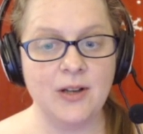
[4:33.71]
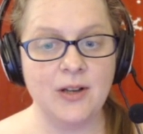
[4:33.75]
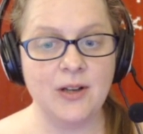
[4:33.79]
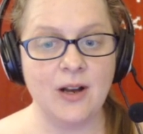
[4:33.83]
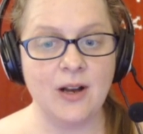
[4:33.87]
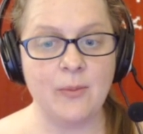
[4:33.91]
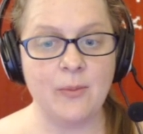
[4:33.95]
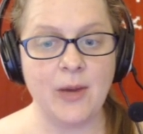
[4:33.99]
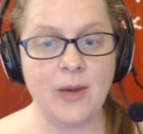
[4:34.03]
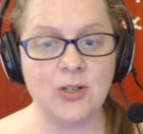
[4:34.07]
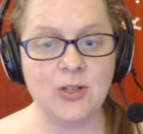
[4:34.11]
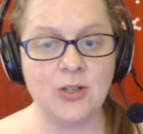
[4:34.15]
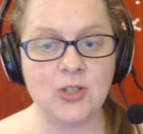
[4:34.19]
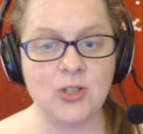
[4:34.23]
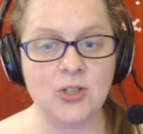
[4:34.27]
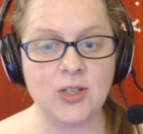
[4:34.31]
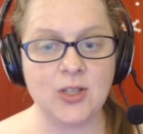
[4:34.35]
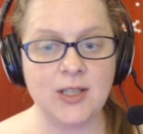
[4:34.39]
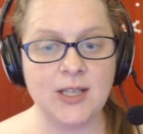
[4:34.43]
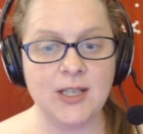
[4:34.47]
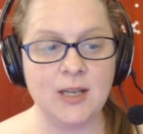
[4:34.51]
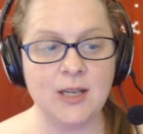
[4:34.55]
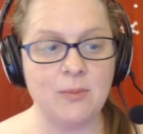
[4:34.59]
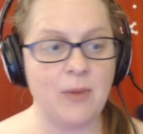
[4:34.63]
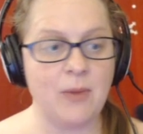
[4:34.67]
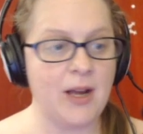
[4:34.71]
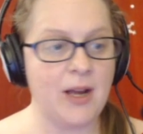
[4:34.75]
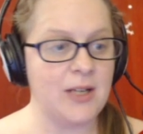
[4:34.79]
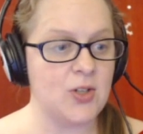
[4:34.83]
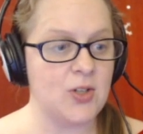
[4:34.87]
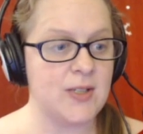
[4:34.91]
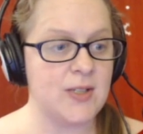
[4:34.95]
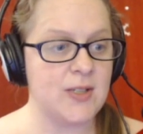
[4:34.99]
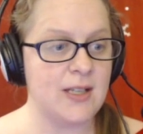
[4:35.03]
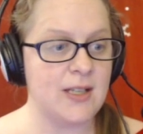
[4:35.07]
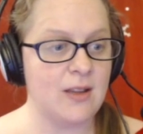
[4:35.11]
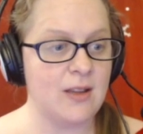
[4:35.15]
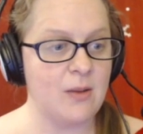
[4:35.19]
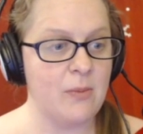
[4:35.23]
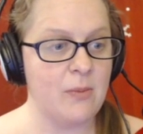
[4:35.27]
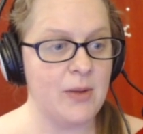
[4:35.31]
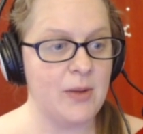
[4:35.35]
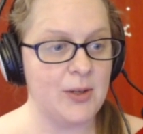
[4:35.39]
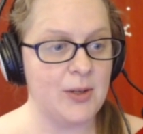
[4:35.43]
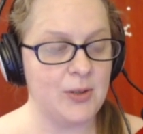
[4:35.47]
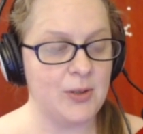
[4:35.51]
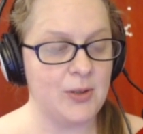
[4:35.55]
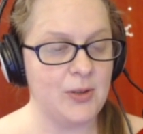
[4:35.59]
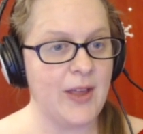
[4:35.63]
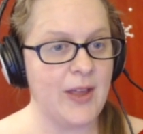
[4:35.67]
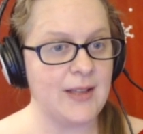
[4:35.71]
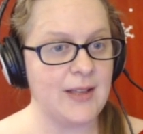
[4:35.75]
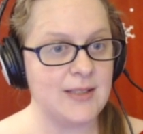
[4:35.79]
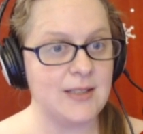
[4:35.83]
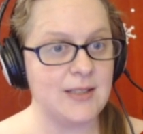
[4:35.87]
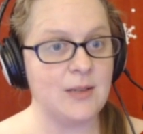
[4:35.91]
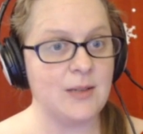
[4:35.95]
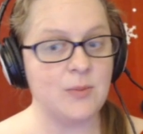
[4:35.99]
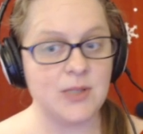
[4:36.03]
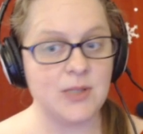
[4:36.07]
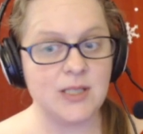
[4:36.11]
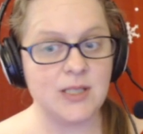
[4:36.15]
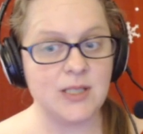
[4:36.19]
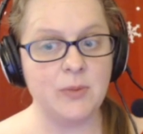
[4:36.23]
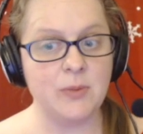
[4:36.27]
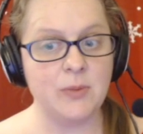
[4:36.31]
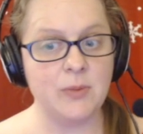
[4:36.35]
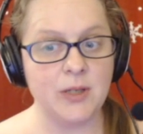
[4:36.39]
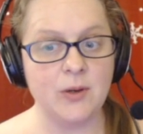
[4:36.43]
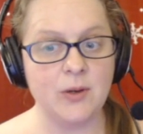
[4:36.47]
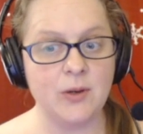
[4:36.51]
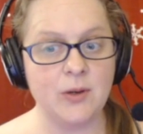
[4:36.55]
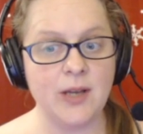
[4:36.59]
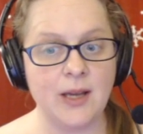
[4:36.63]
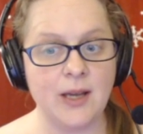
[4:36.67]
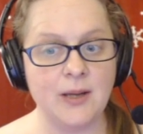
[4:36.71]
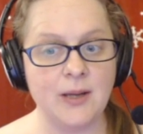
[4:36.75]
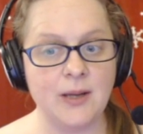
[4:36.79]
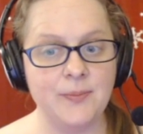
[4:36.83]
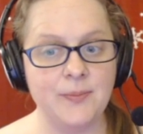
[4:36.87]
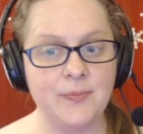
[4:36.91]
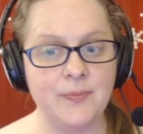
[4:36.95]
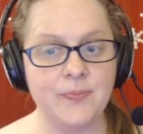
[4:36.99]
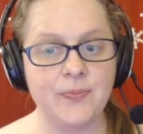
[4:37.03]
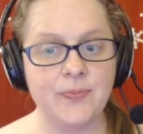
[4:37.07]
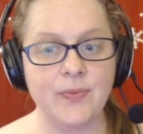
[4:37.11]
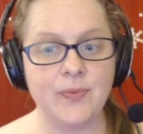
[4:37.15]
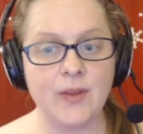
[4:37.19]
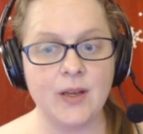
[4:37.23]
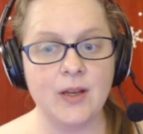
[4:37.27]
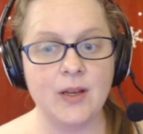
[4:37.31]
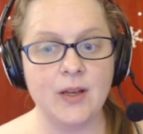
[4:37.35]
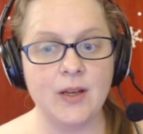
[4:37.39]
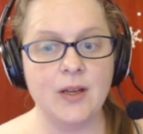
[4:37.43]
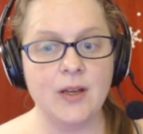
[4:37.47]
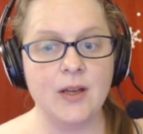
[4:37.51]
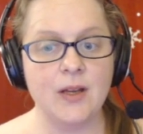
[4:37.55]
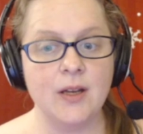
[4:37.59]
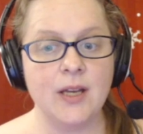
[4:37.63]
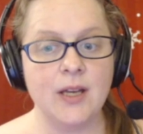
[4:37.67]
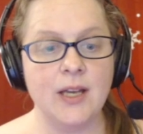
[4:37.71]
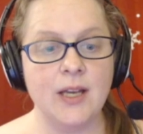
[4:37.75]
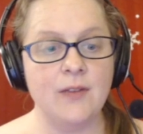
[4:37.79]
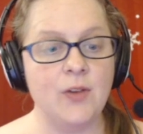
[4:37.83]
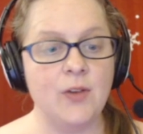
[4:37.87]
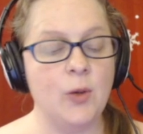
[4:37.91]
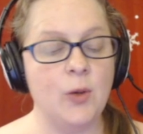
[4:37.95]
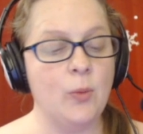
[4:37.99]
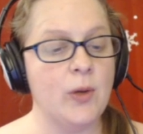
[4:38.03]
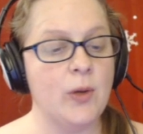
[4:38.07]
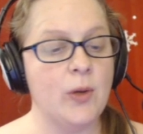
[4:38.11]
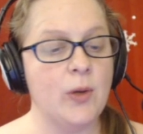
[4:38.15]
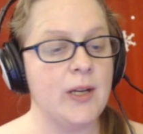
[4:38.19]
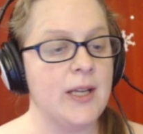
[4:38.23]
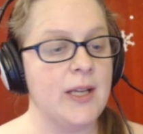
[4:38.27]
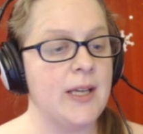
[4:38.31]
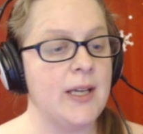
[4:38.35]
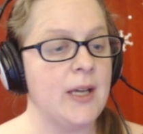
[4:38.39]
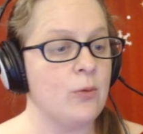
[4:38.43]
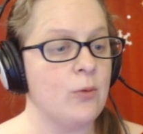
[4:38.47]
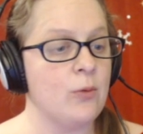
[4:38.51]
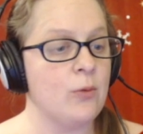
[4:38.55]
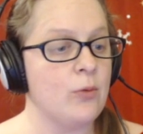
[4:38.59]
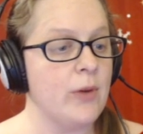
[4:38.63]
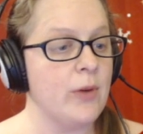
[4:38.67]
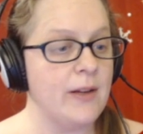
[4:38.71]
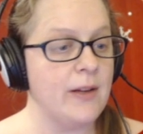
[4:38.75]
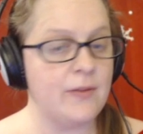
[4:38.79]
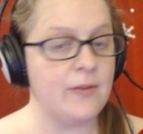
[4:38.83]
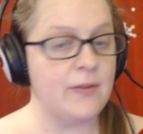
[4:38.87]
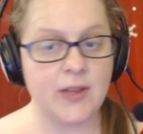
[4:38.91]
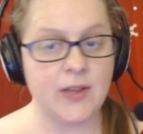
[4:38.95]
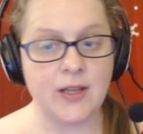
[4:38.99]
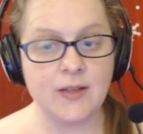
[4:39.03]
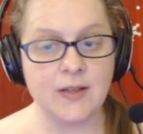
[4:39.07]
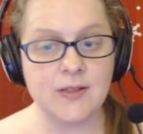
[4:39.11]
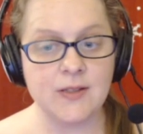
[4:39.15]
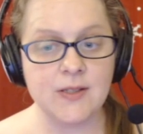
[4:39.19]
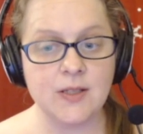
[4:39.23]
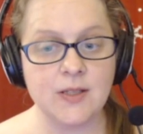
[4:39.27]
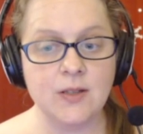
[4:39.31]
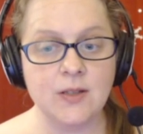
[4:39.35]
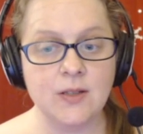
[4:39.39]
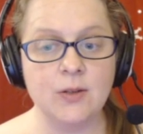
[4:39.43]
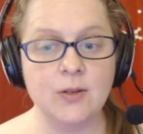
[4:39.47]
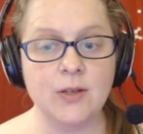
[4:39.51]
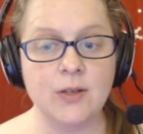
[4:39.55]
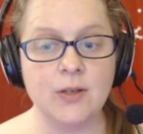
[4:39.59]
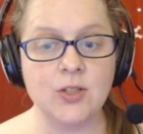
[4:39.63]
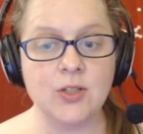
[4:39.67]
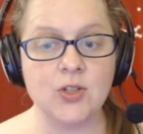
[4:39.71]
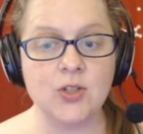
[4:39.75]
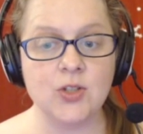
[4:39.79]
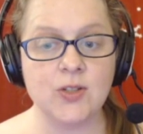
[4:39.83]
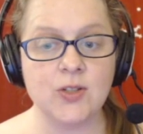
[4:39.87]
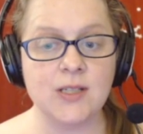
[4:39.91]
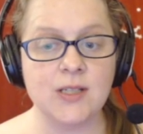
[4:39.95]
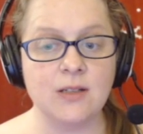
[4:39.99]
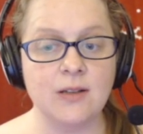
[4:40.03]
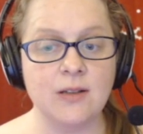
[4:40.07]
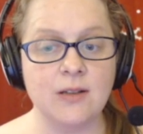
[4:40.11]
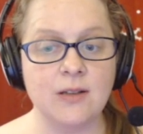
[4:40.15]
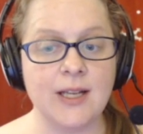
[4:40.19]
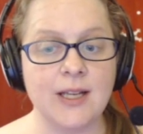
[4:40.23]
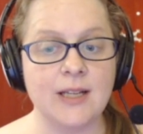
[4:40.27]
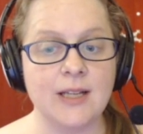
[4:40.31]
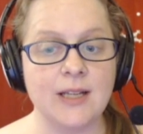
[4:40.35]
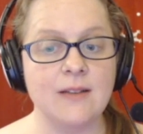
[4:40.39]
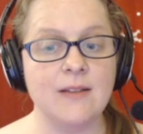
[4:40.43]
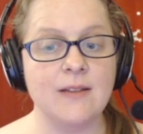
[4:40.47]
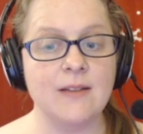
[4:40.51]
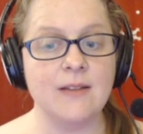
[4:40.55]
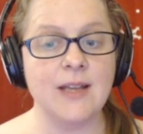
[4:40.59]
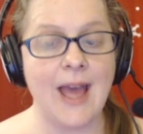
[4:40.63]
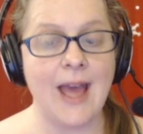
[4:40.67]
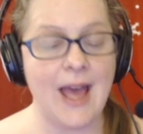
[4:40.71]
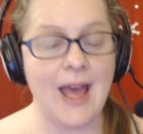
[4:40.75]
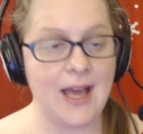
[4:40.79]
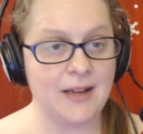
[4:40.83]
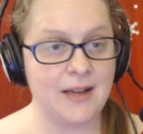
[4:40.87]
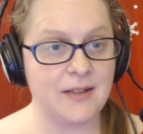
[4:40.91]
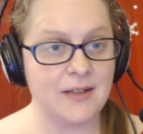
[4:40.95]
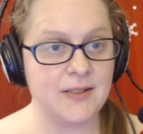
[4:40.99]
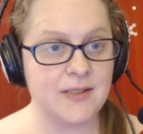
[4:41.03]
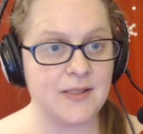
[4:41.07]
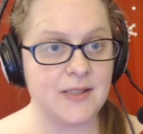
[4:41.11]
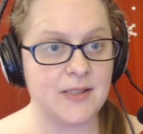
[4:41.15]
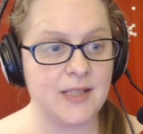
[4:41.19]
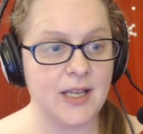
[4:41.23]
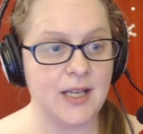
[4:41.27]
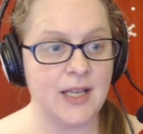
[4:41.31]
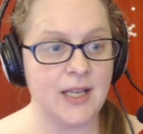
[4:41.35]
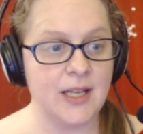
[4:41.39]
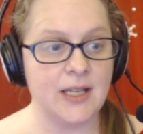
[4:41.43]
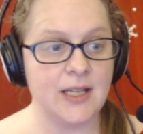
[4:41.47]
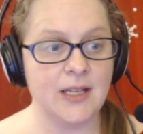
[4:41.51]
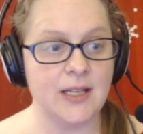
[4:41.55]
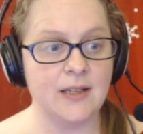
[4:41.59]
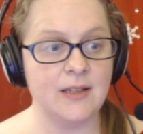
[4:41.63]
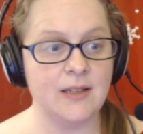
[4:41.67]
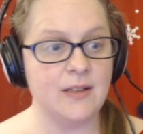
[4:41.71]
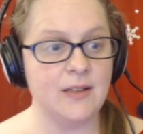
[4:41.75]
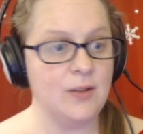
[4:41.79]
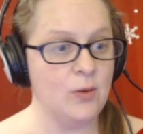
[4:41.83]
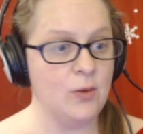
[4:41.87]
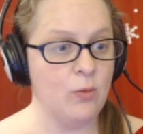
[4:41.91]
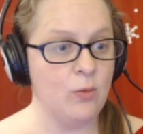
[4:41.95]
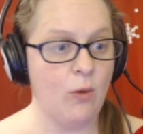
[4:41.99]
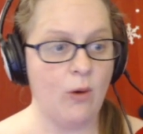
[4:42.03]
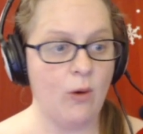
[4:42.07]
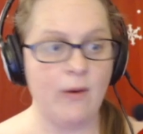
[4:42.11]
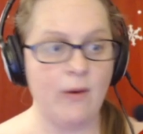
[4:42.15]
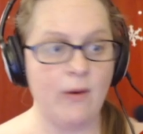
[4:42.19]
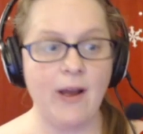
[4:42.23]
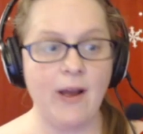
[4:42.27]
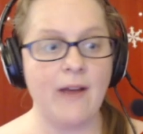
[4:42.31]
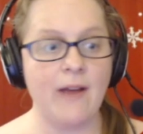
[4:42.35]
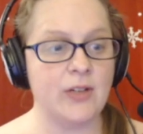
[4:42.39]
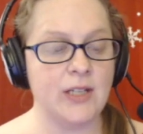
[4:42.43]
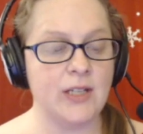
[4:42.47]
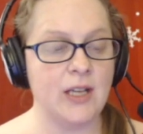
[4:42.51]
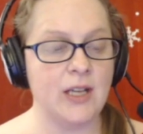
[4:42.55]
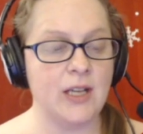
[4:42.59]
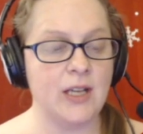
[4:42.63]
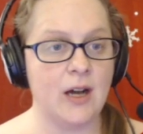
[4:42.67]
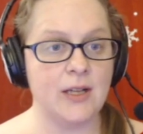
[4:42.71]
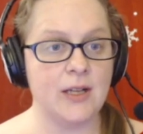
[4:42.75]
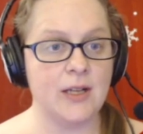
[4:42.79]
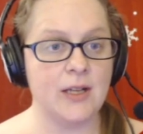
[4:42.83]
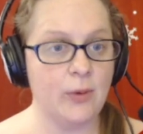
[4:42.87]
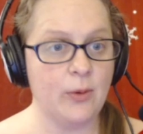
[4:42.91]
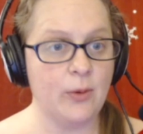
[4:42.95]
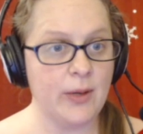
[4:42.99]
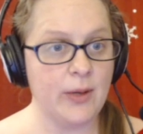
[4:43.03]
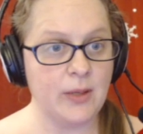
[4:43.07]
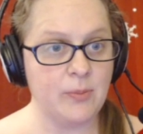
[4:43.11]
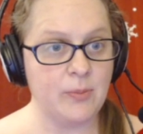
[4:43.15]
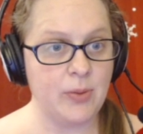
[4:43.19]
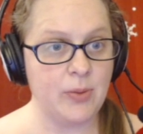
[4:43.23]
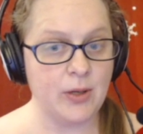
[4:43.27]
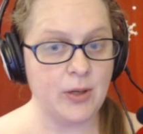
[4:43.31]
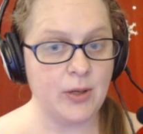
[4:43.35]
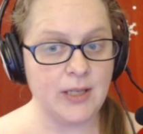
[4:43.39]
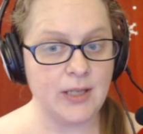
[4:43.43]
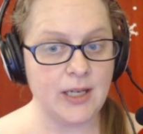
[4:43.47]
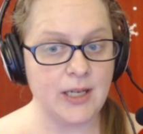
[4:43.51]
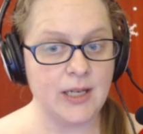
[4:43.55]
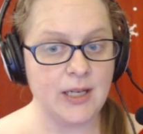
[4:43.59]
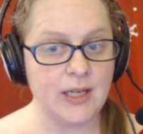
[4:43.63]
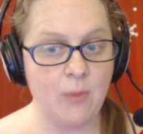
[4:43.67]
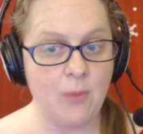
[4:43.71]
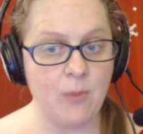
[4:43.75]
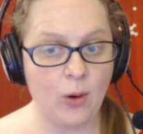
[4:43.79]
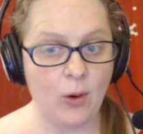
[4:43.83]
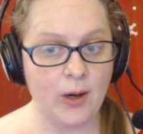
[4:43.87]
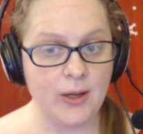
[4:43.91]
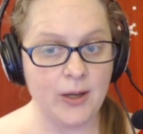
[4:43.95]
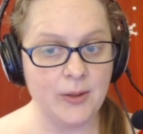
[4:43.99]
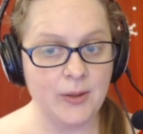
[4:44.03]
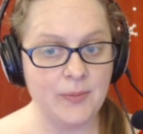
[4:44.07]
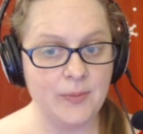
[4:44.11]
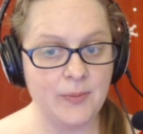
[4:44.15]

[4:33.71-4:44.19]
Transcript: Um, I usually keep mine just in the middle and that seems to be okay. If you want to get rid of this, you can just click at the X and you won't have any audio input anymore.